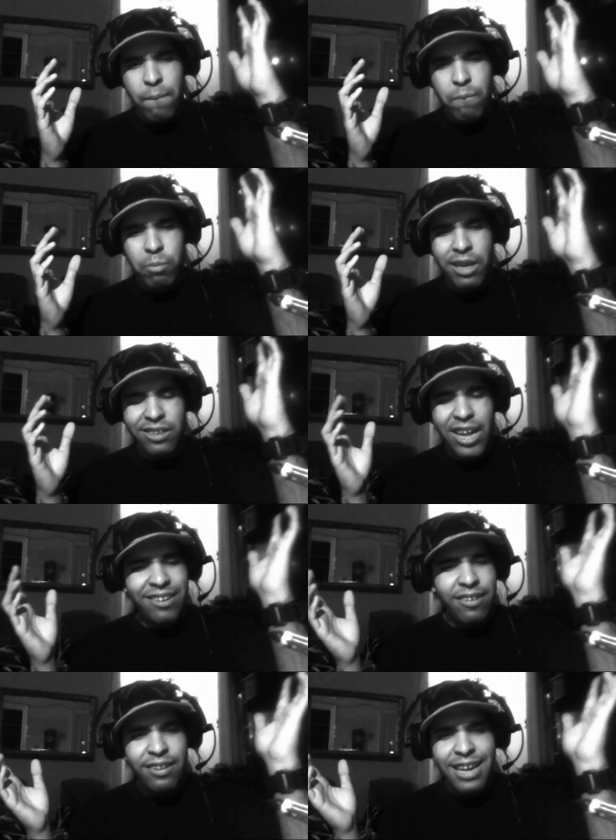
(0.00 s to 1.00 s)
But other
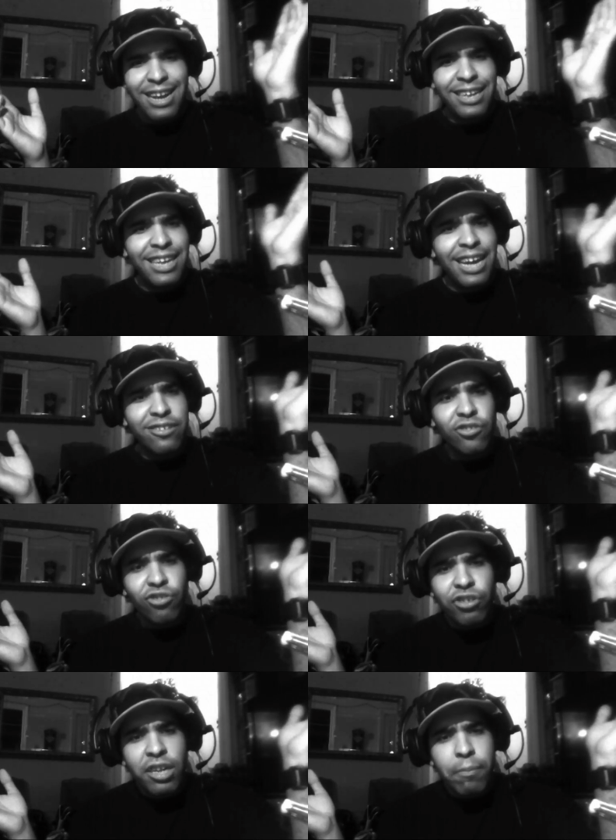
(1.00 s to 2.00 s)
than that, I can't do
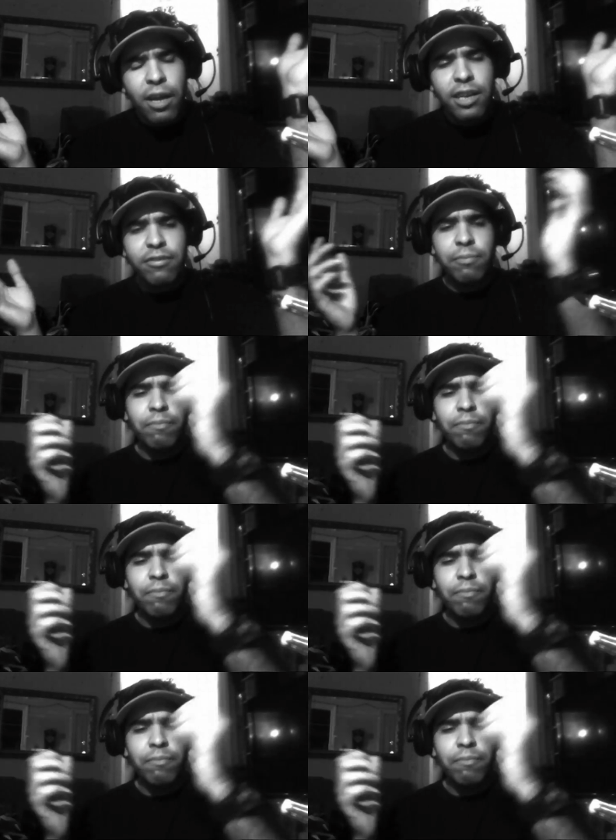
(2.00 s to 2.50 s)
shit about it.